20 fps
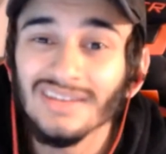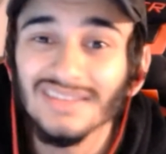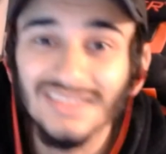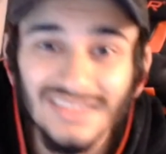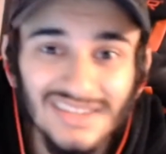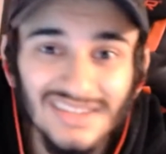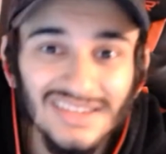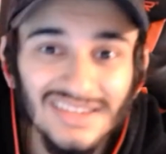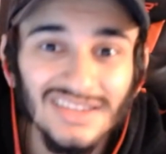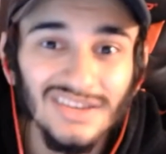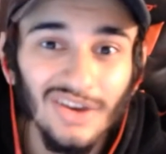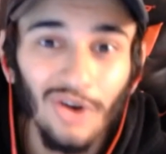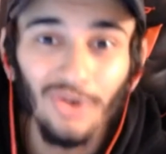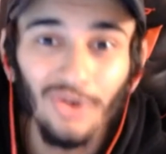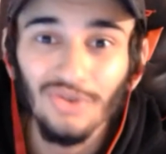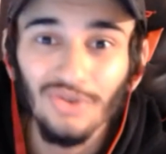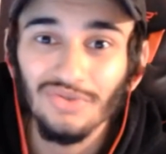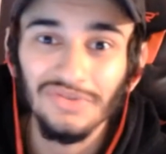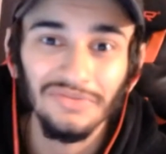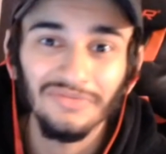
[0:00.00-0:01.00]
CEO
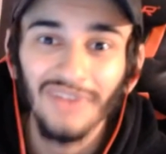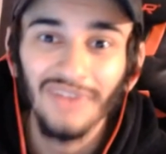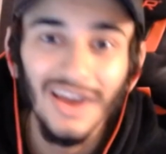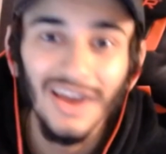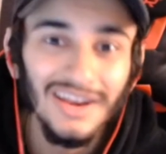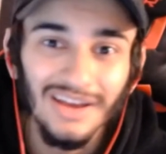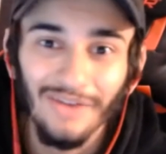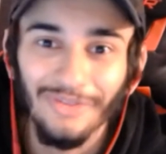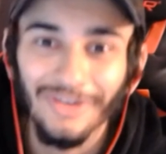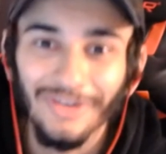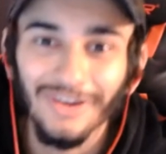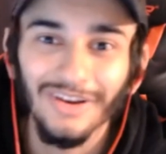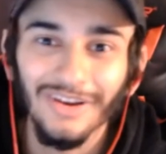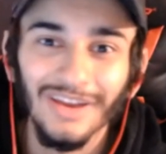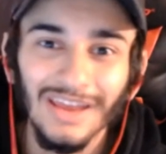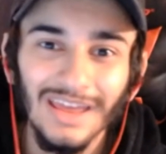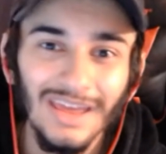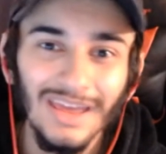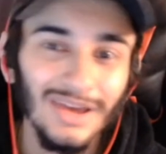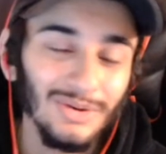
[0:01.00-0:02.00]
you can find out there,
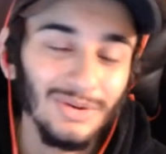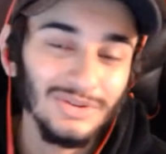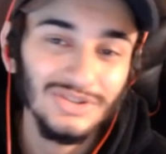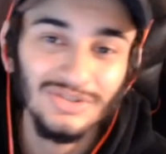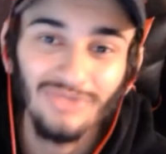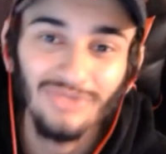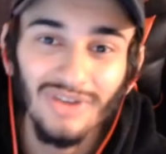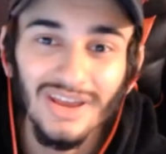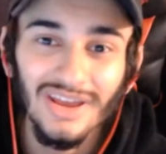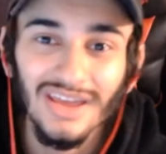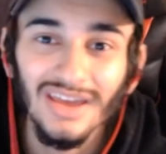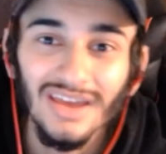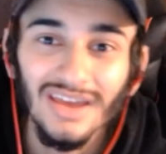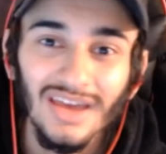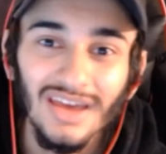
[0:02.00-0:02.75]
which is great.